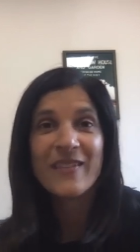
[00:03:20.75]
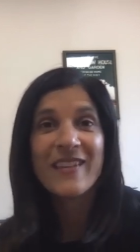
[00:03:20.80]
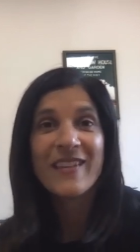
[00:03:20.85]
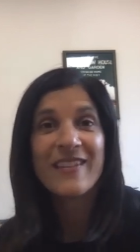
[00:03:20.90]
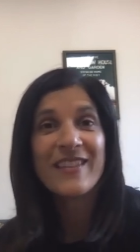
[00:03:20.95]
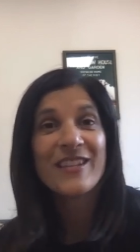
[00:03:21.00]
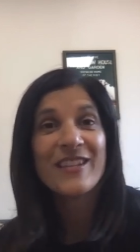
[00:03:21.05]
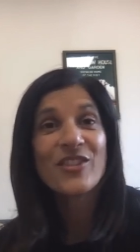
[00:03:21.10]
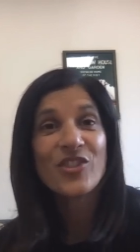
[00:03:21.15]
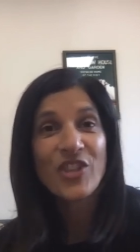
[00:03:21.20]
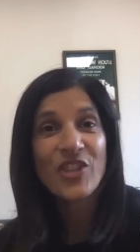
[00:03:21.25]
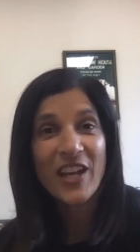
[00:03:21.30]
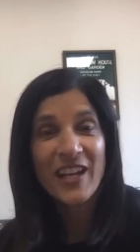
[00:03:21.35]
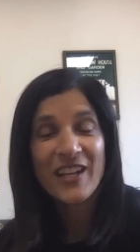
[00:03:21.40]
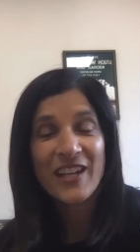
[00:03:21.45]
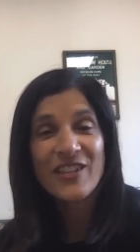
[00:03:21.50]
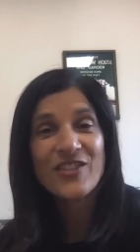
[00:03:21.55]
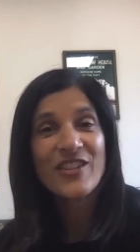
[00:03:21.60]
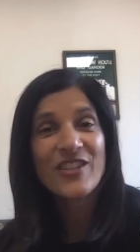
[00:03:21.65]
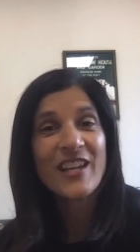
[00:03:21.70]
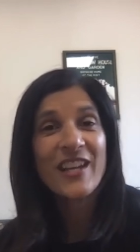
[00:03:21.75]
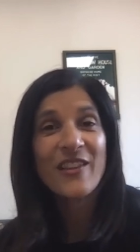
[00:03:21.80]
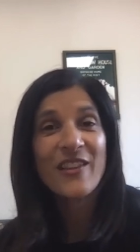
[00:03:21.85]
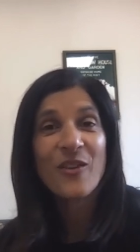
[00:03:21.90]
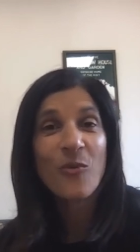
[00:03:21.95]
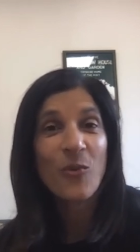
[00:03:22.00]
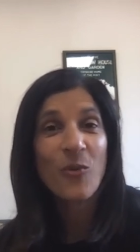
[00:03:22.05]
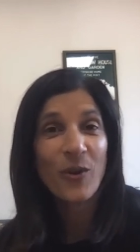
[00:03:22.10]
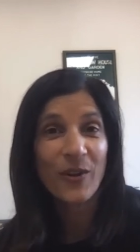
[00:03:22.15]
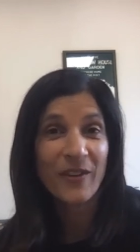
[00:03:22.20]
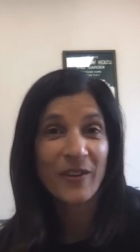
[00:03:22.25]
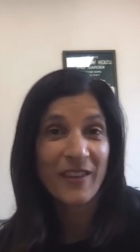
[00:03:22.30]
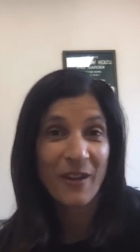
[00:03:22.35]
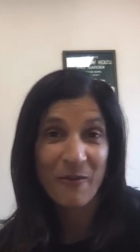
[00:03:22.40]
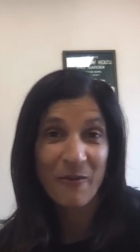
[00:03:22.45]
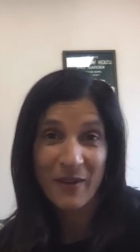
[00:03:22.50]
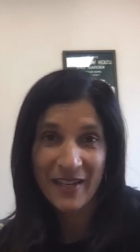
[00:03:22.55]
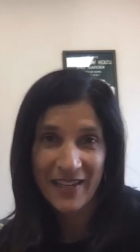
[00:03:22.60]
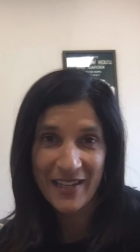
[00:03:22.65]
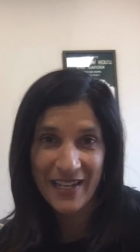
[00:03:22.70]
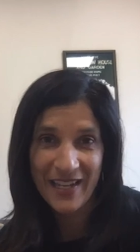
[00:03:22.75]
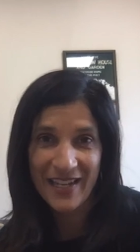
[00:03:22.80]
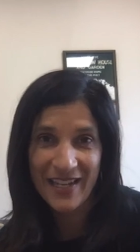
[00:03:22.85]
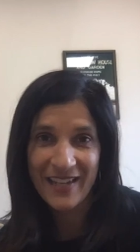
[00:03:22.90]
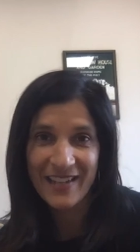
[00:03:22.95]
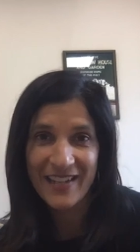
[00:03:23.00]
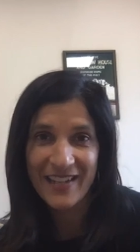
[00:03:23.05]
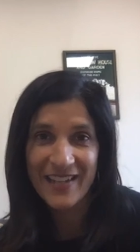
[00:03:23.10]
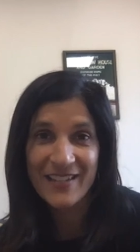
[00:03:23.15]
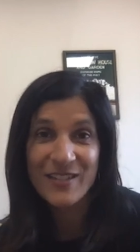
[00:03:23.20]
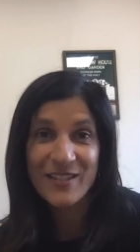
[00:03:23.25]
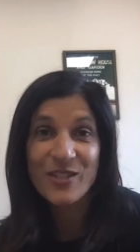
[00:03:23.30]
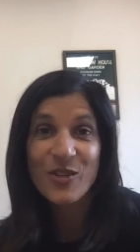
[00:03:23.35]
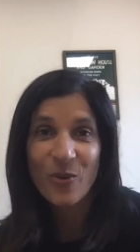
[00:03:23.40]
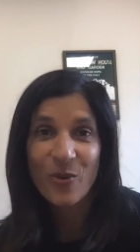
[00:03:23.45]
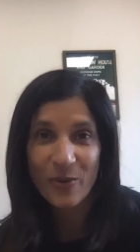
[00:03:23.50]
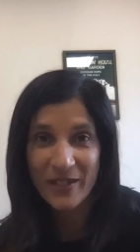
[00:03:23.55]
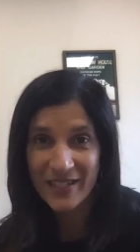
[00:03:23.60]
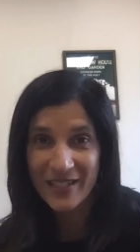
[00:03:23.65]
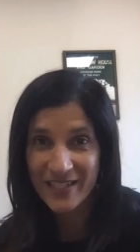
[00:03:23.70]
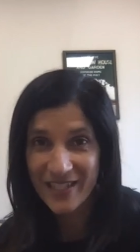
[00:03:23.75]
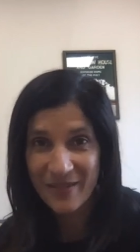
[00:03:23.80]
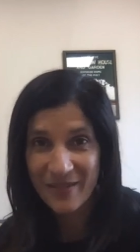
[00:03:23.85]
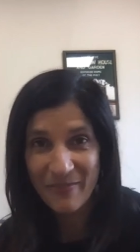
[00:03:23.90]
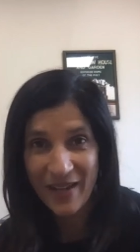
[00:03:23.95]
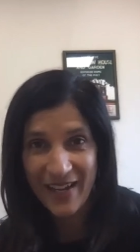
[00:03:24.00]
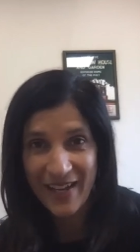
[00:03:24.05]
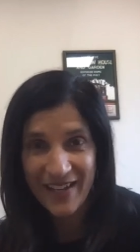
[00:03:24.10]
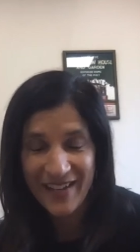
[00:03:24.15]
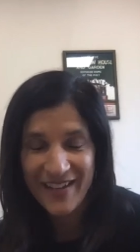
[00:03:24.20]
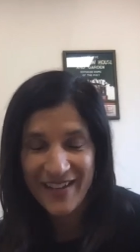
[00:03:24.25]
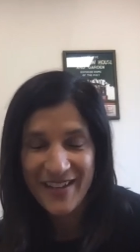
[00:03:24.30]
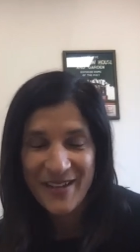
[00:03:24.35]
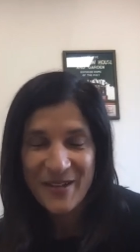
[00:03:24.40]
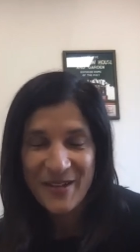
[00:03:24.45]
that the change in the world that we need is yours to make.